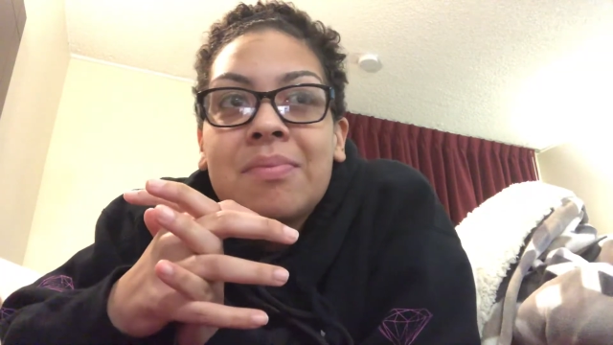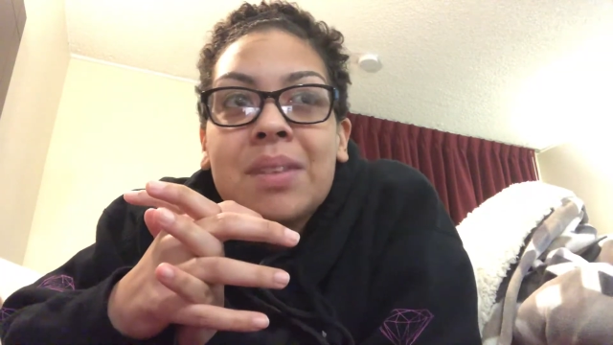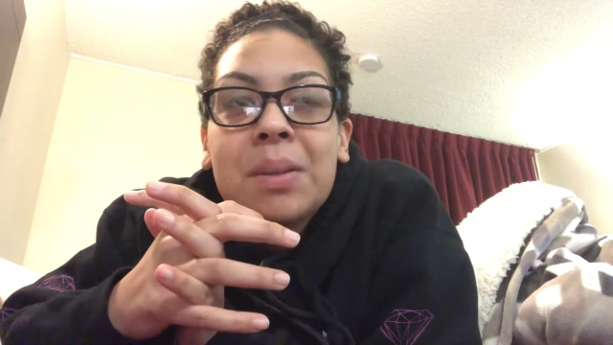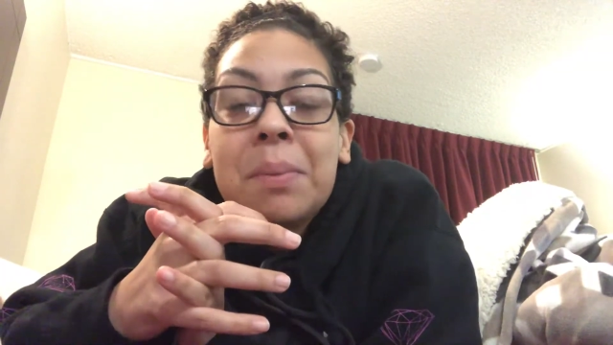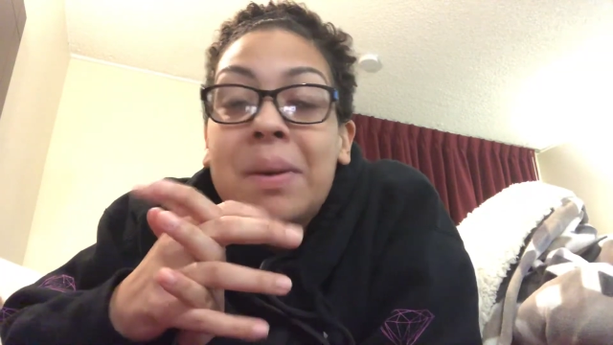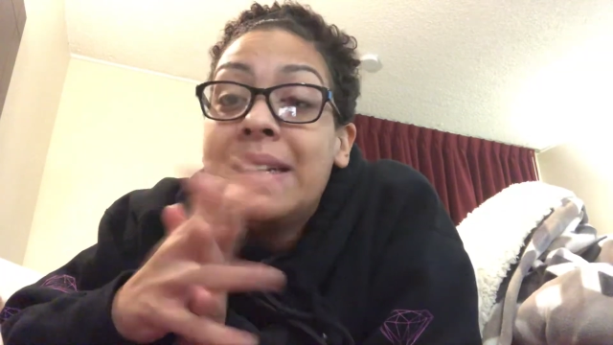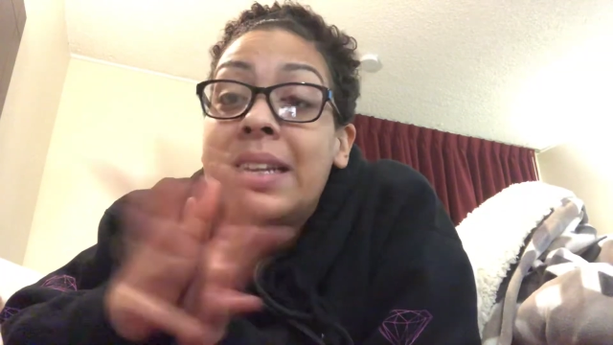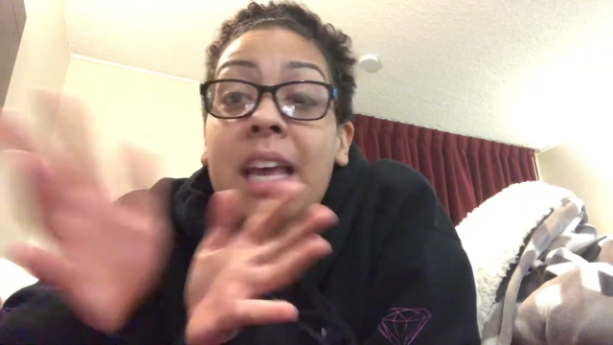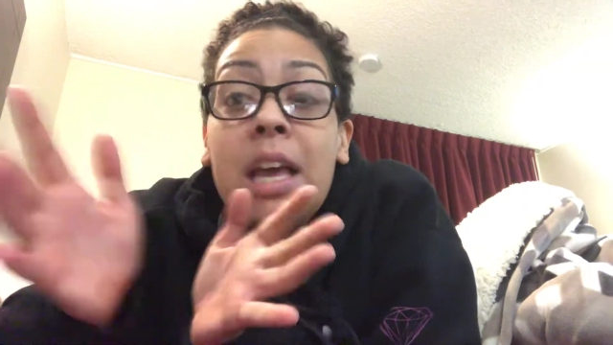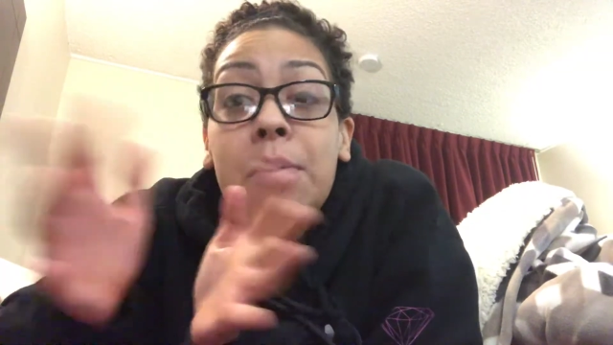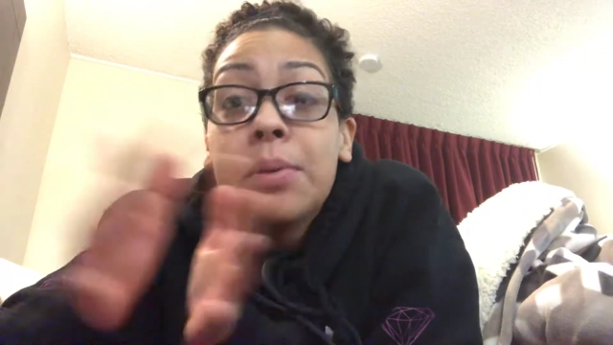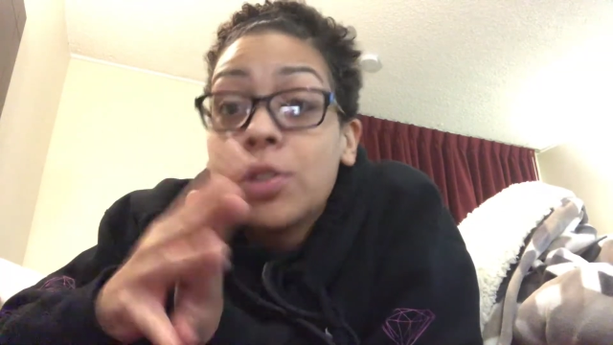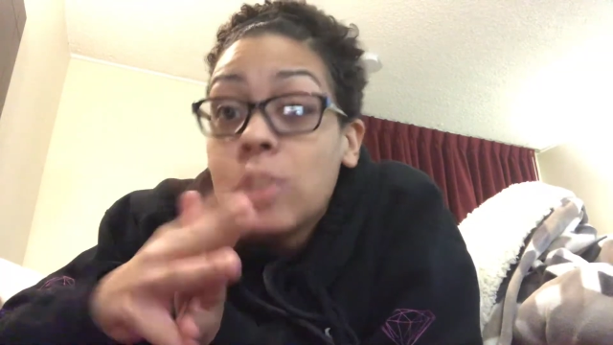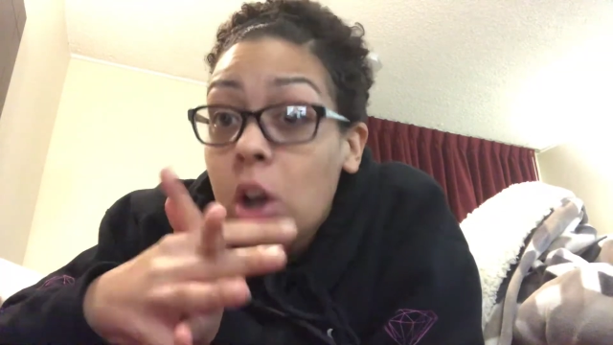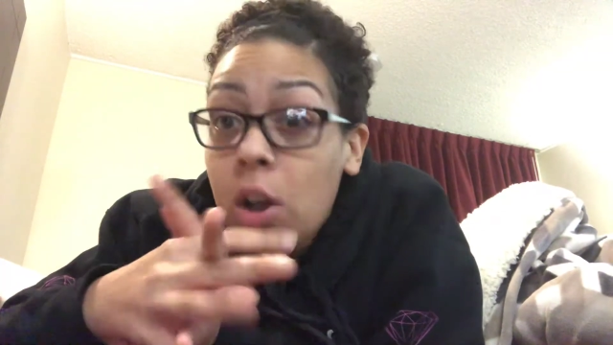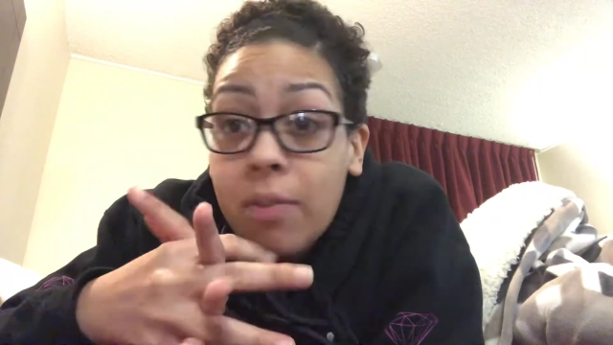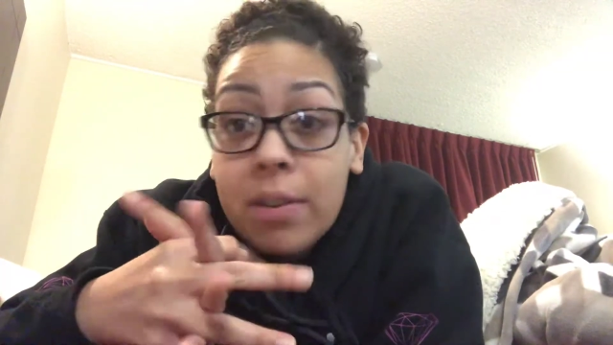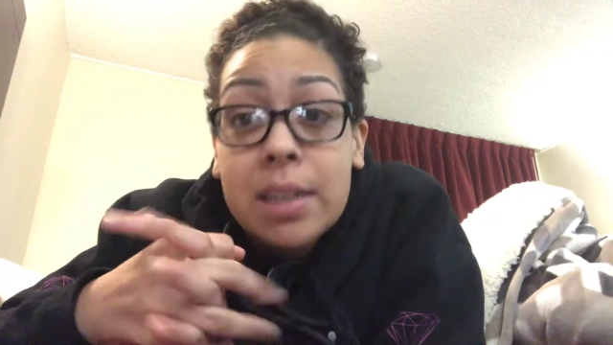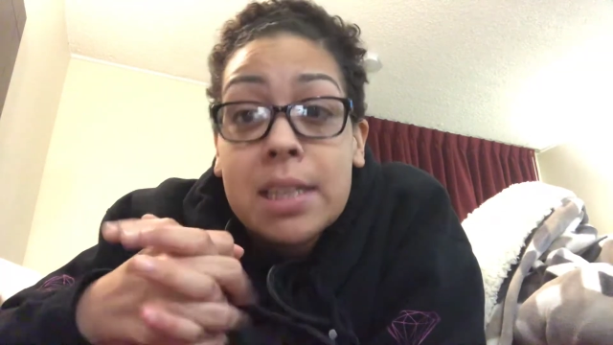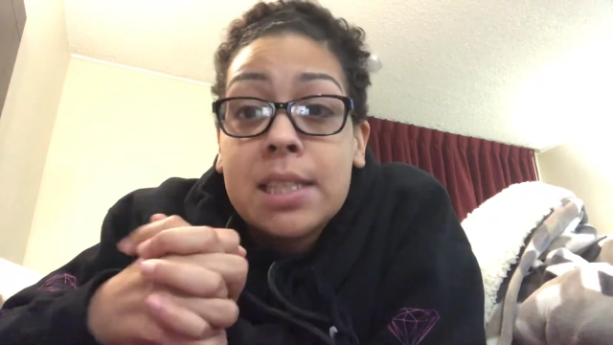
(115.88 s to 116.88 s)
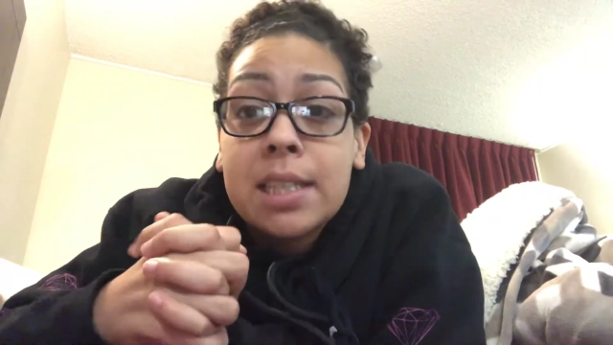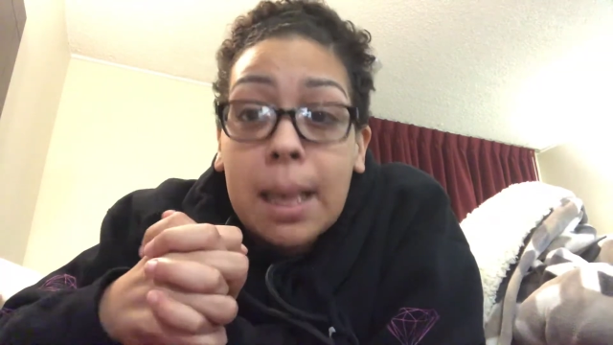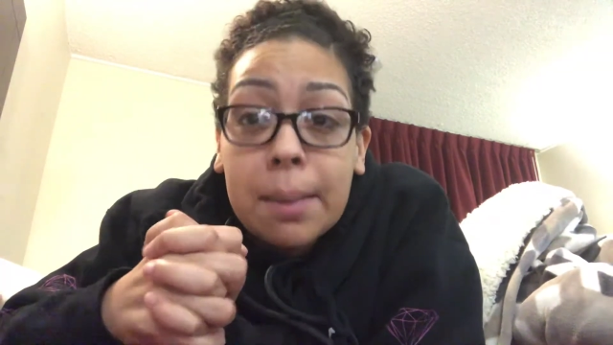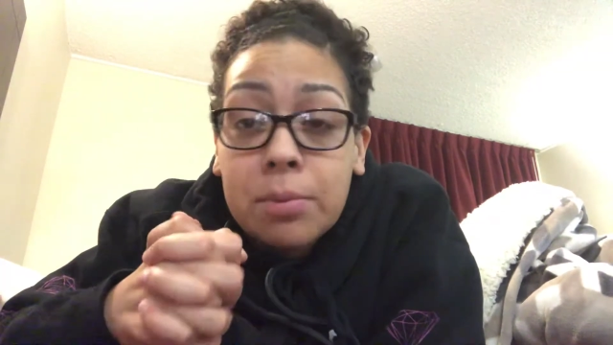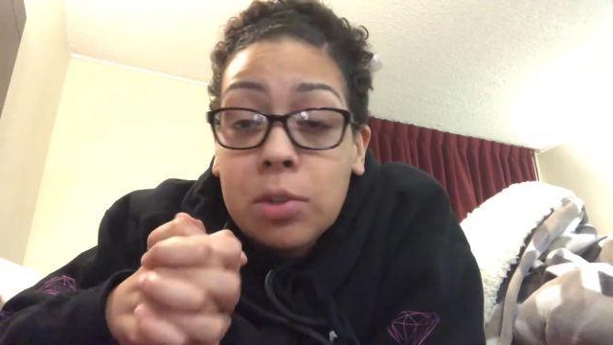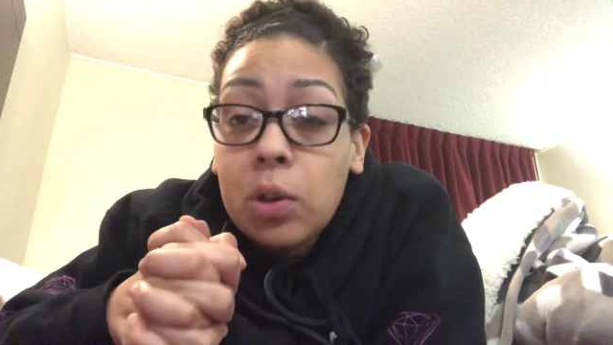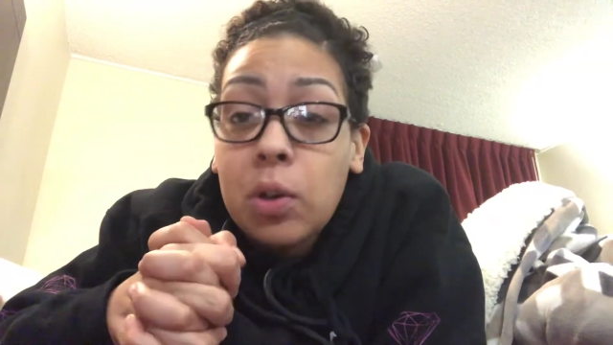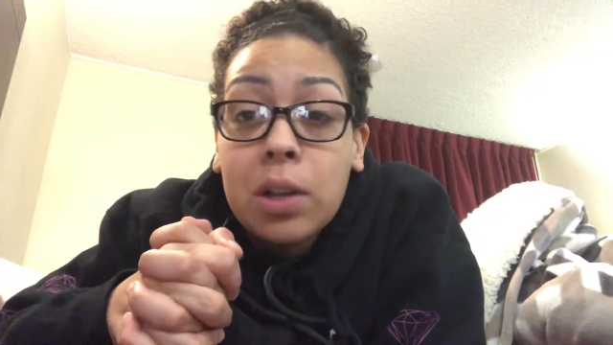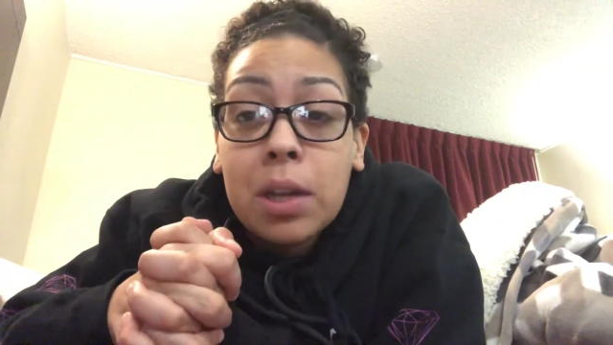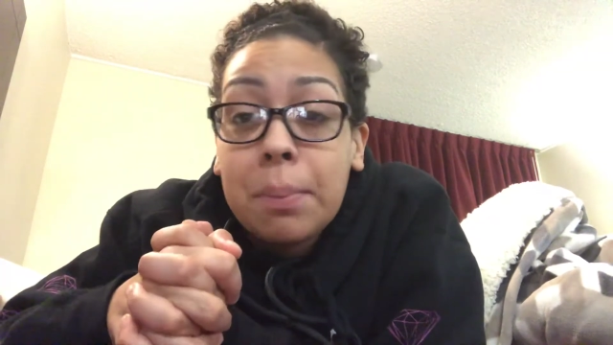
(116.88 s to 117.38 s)
my dad was already
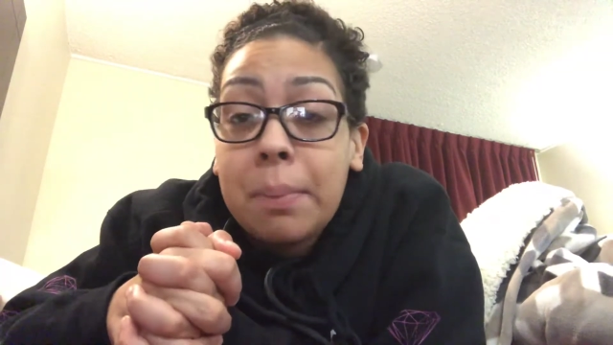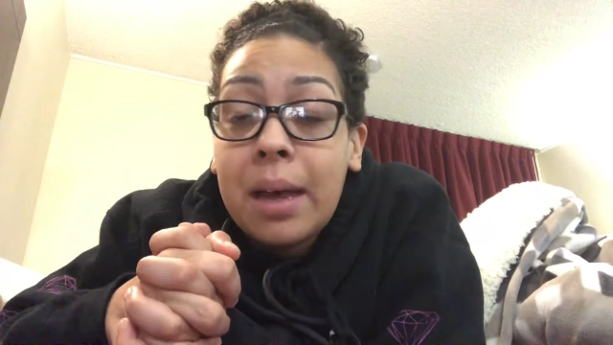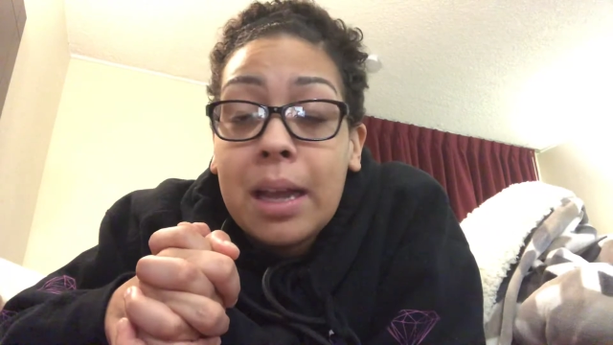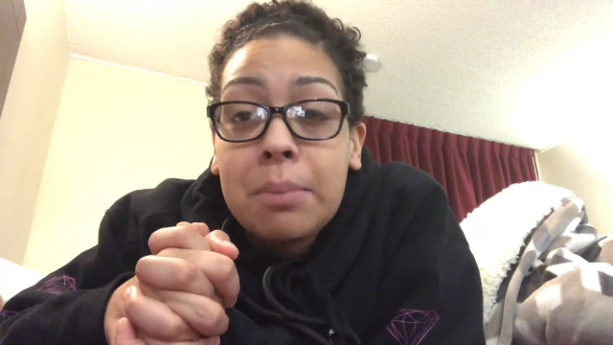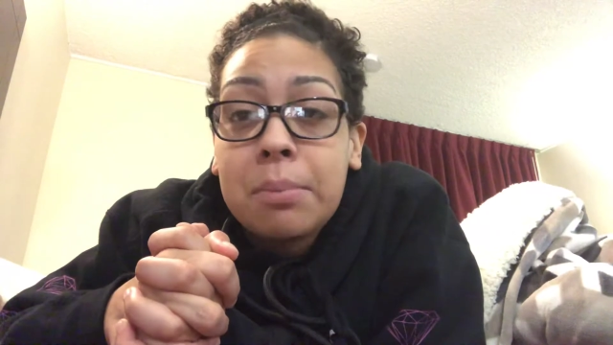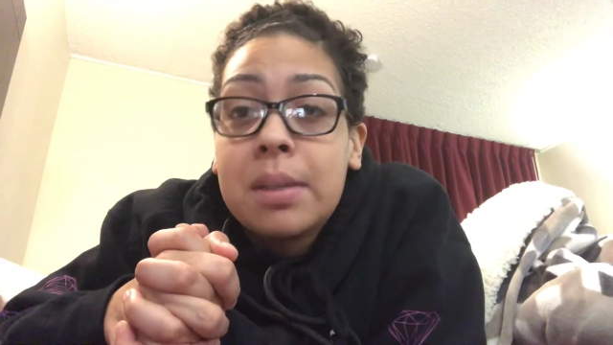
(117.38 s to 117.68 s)
skeptical about